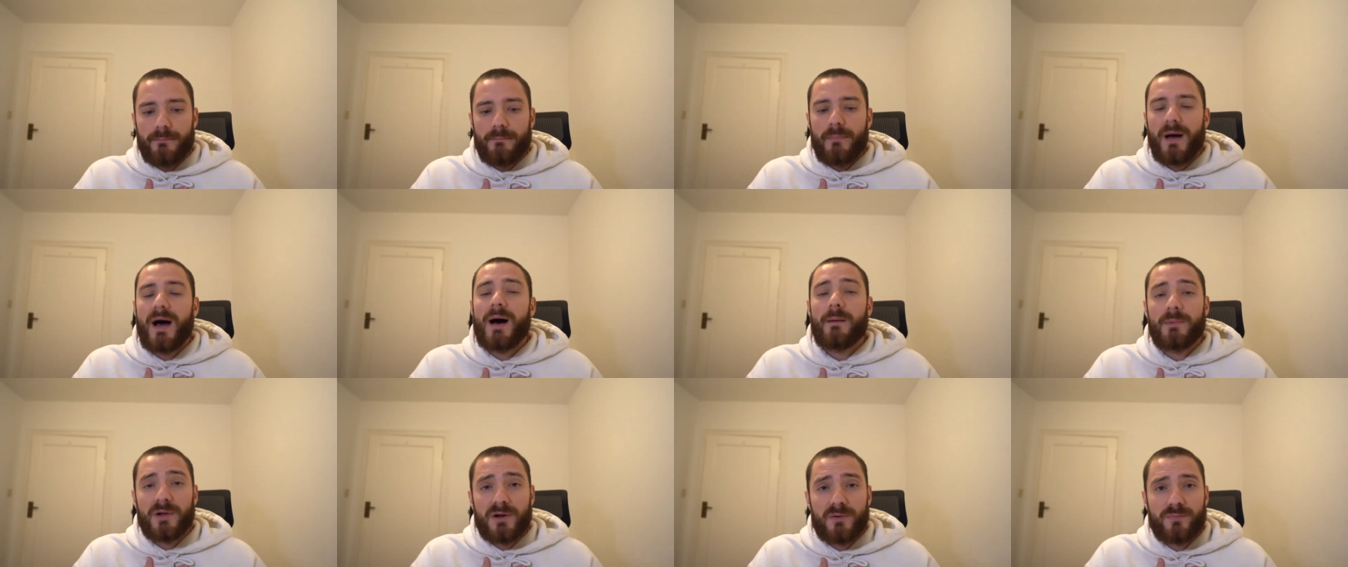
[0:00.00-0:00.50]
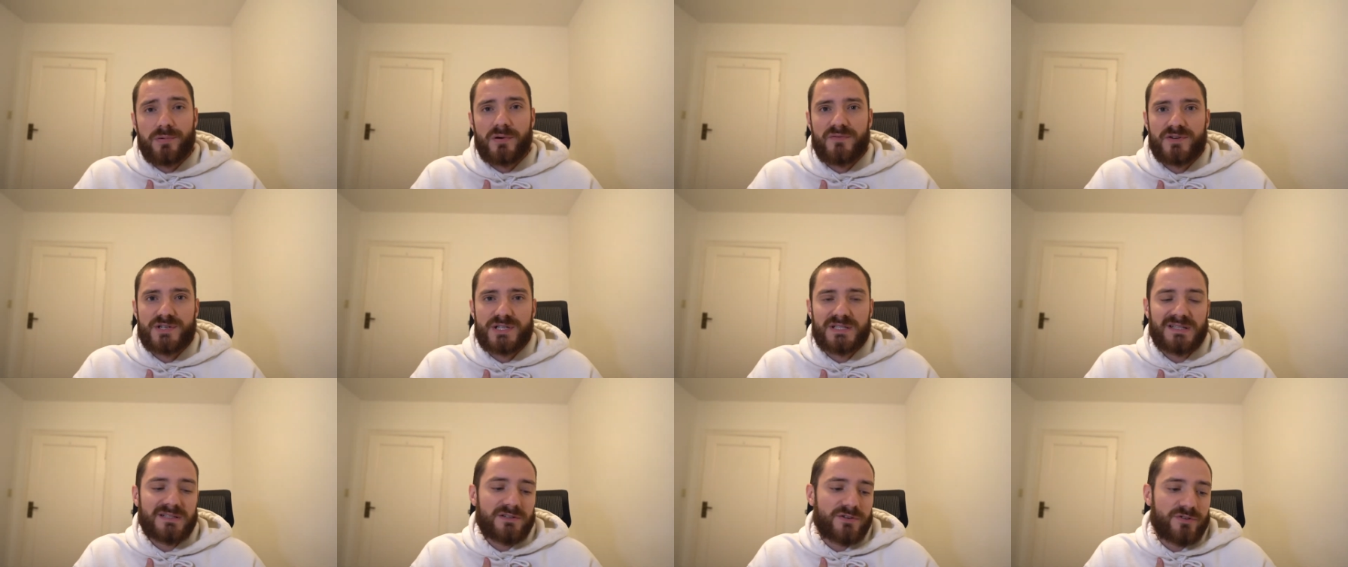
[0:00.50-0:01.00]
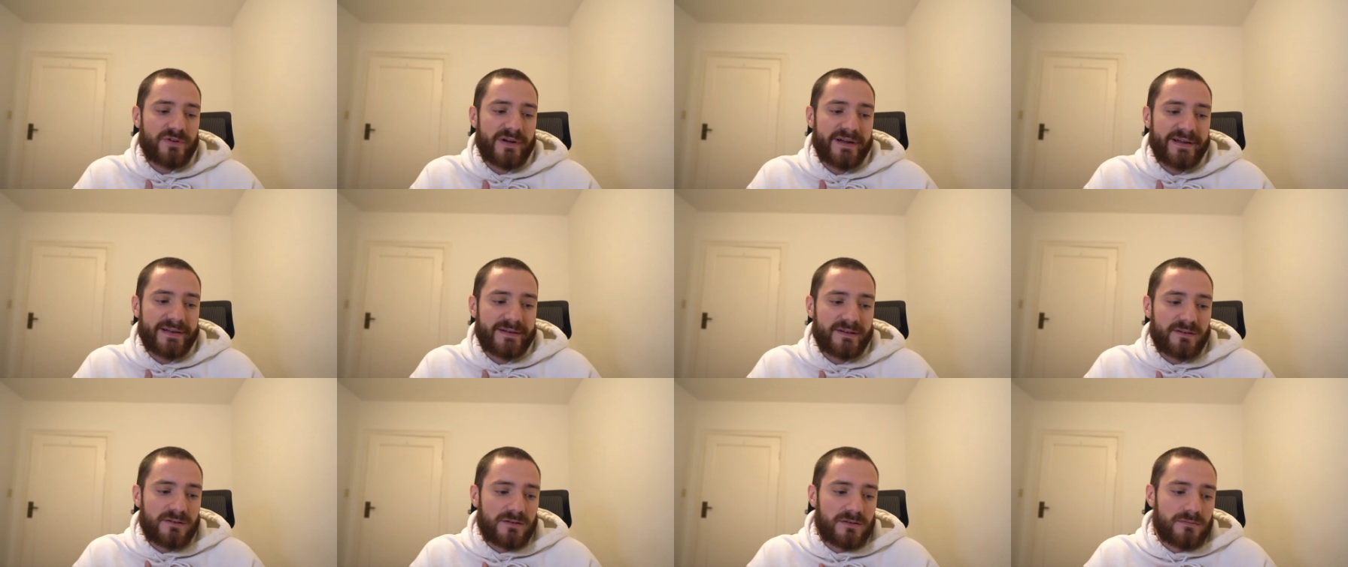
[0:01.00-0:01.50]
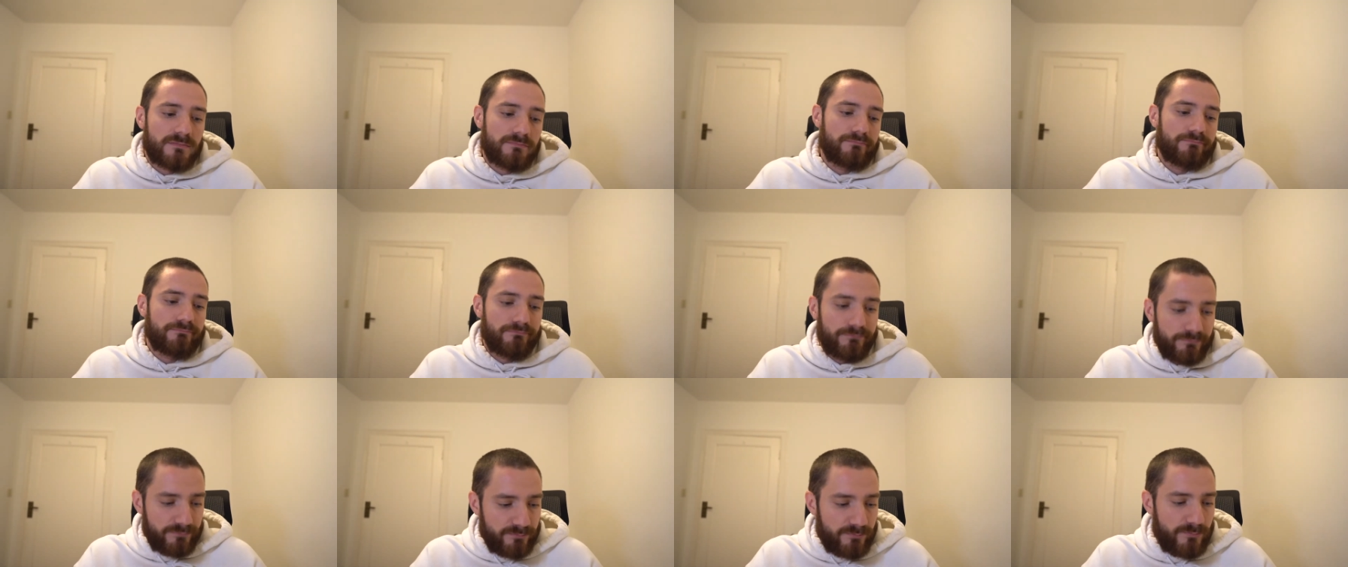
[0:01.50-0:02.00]
I'm not a professional grader
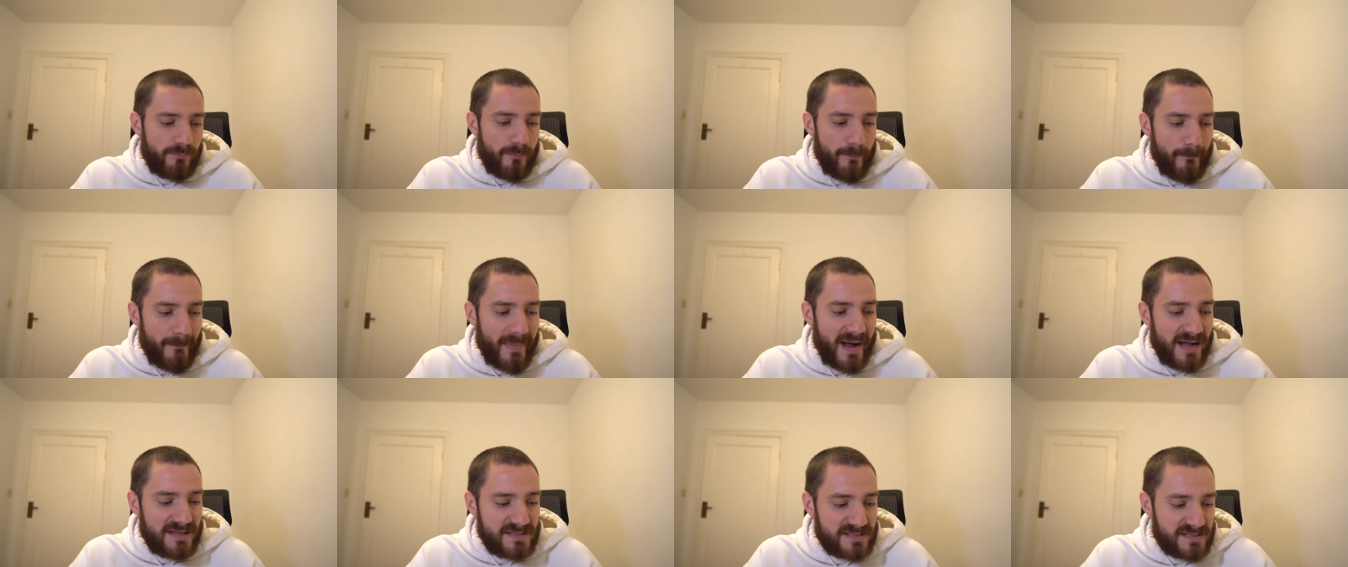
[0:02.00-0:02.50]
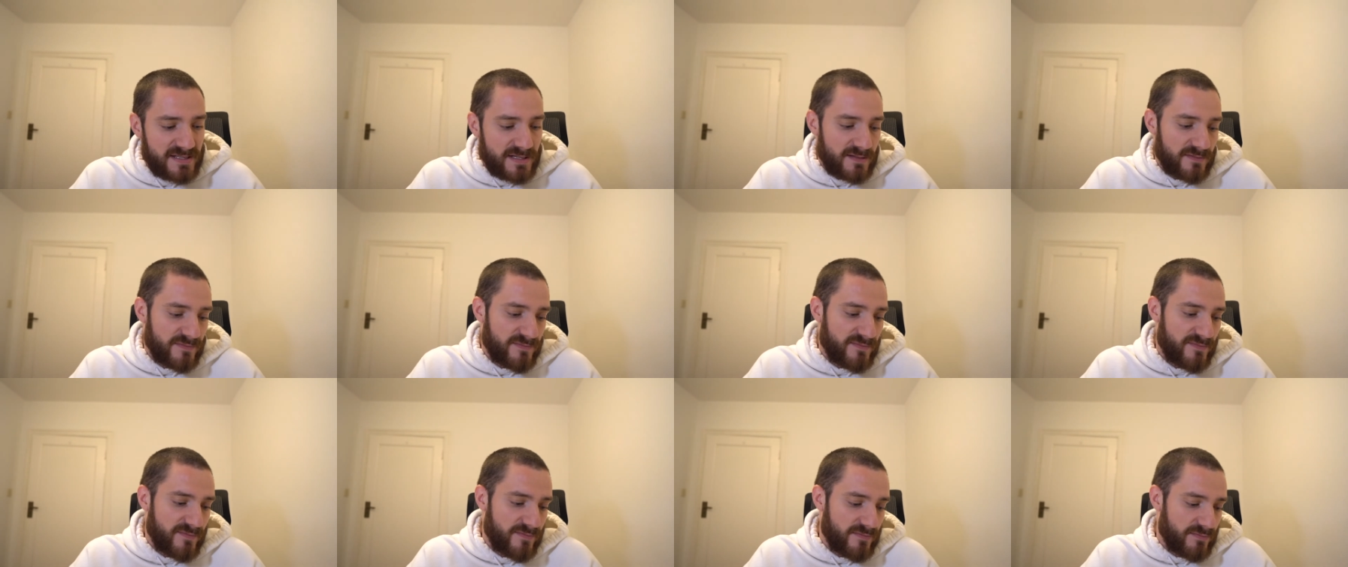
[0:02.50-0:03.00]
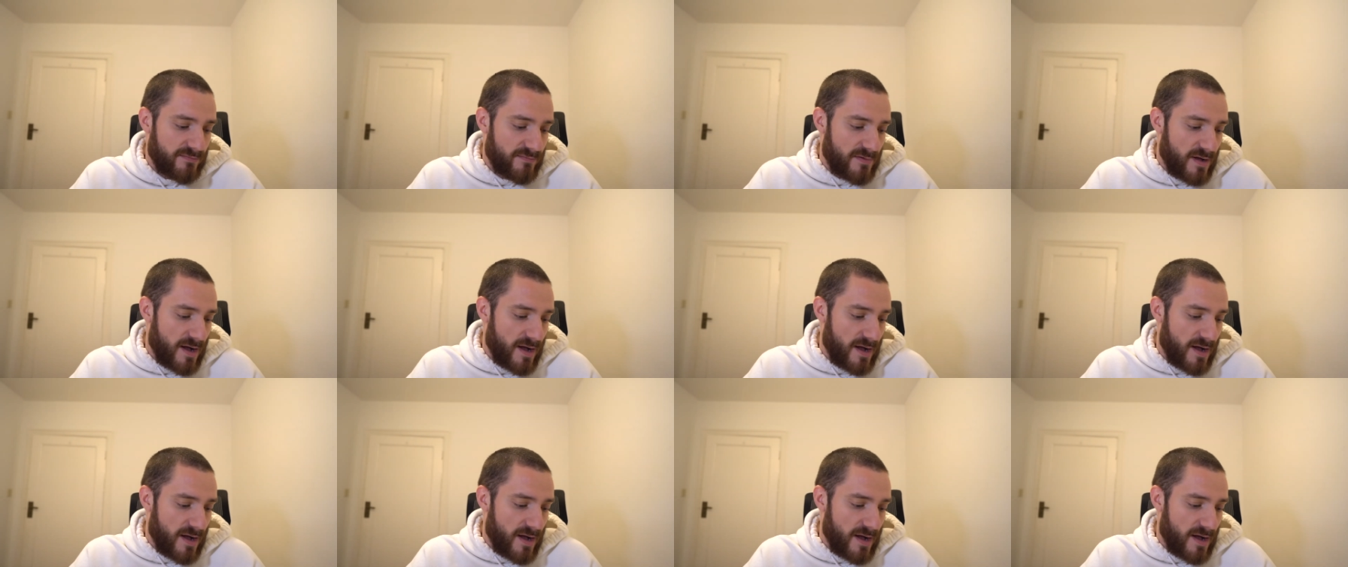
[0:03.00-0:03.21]
myself.